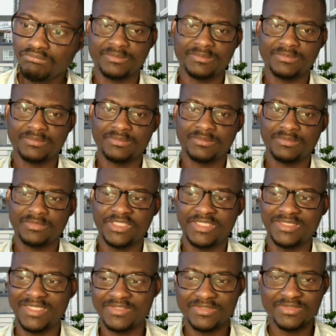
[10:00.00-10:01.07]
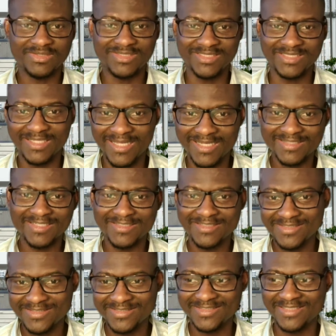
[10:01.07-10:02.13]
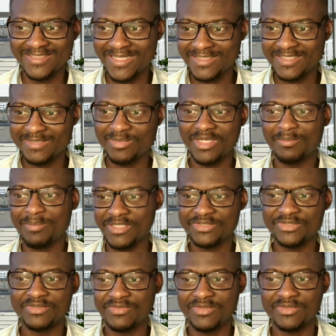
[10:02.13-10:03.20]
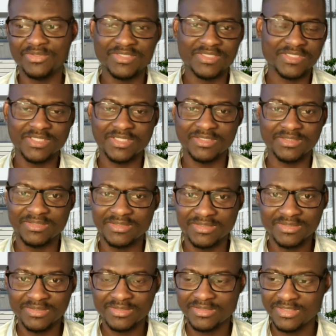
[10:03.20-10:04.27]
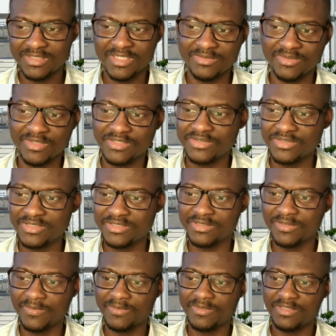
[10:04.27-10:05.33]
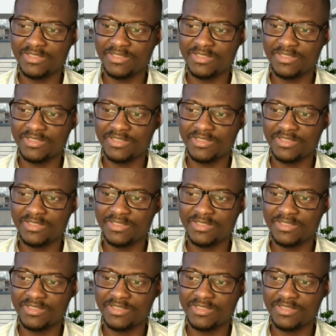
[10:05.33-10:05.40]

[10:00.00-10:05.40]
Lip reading: And this has reignited my passion for nursing and education